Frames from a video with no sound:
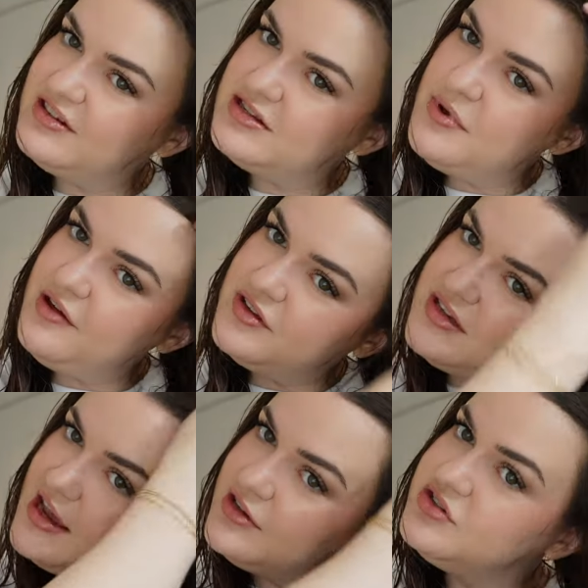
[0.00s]
is a bit of a
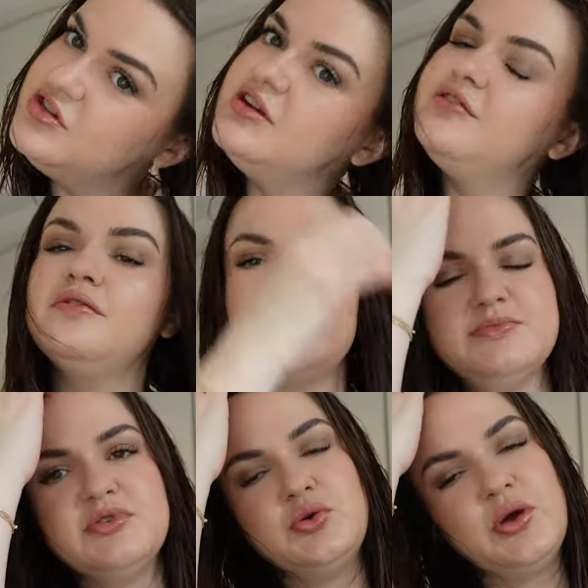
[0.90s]
texture difference
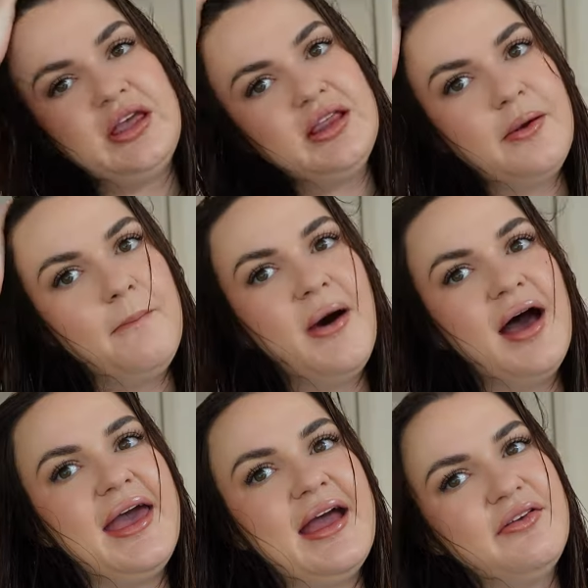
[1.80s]
between
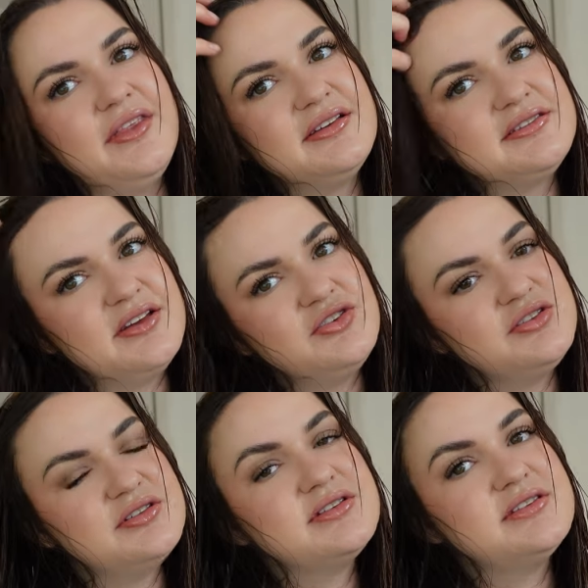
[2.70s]
my hair and the
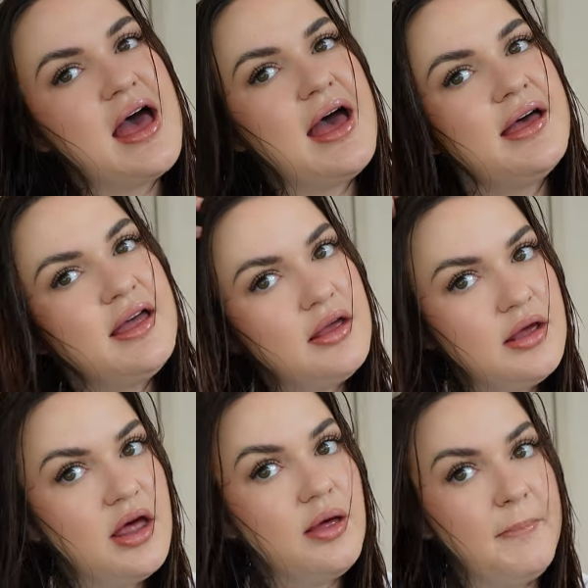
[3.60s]
extensions because they're
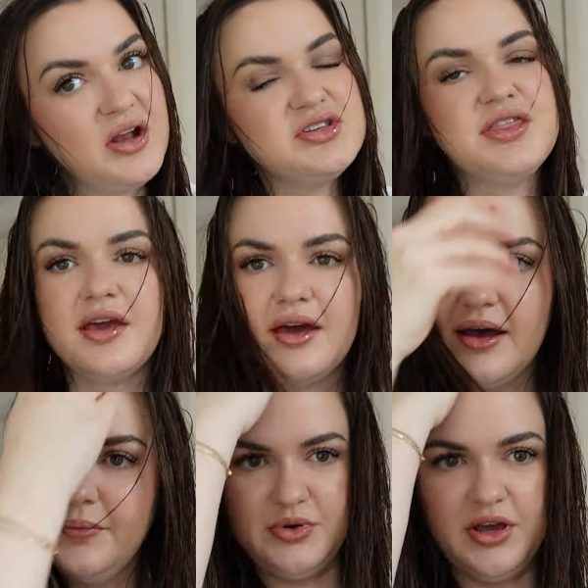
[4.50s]
much
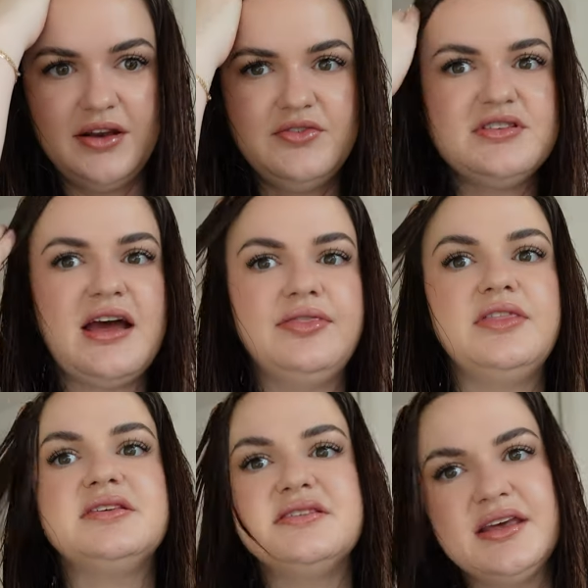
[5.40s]
thicker. So I kind of just add
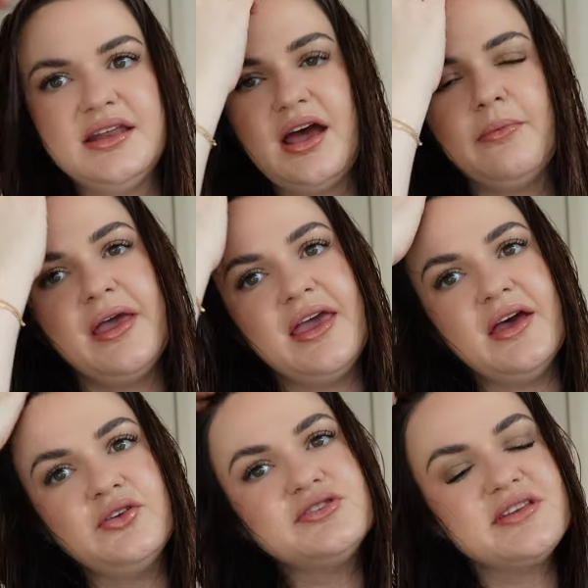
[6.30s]
this in up
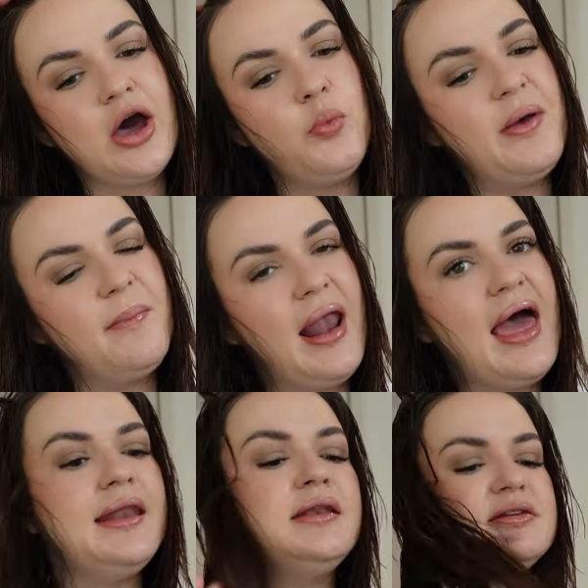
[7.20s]
here just to help it
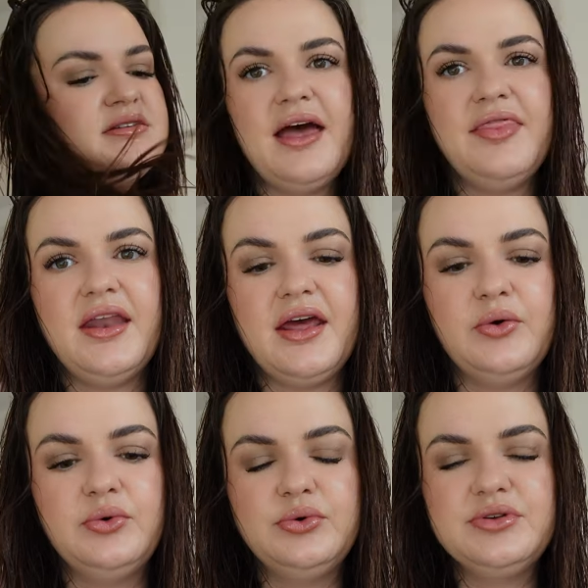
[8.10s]
blend. And then I
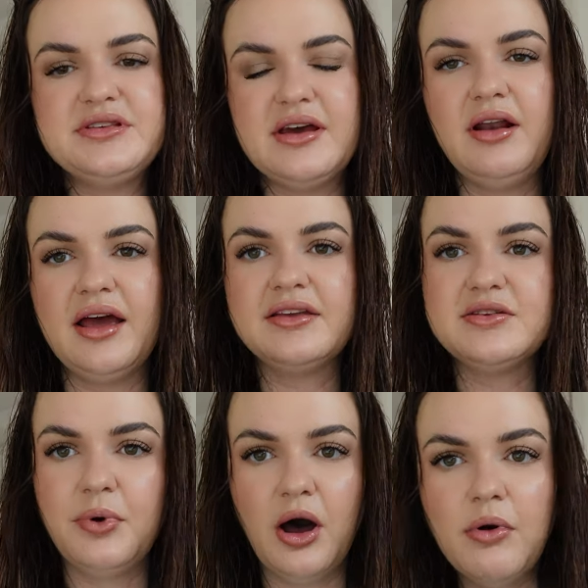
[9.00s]
also like to
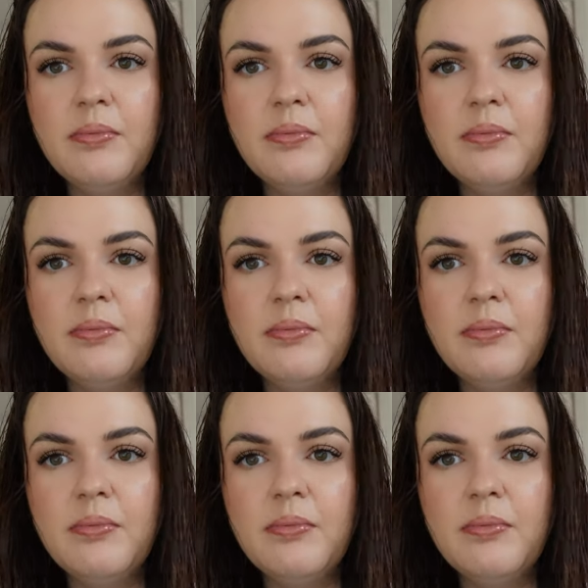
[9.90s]
pop a